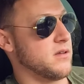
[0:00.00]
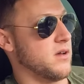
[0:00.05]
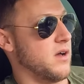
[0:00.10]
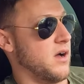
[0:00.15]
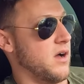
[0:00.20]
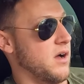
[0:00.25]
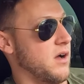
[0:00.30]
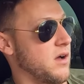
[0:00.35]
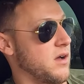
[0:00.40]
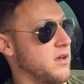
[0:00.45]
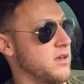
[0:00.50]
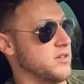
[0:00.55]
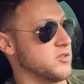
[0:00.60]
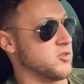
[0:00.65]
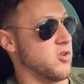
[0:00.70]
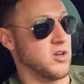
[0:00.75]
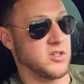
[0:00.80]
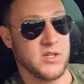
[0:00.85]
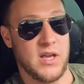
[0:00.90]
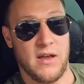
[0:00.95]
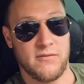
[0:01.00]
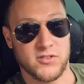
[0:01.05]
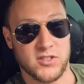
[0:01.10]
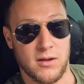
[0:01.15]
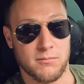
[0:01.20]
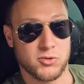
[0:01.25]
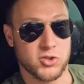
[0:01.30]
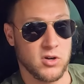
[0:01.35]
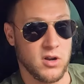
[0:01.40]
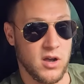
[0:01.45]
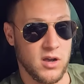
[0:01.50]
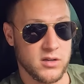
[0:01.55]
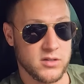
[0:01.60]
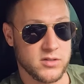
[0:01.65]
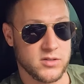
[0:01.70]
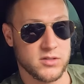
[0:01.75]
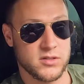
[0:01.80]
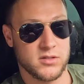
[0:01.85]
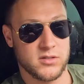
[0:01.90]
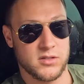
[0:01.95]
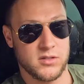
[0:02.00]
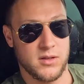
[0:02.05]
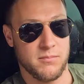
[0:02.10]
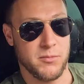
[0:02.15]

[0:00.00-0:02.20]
uh, is going to have dump trucks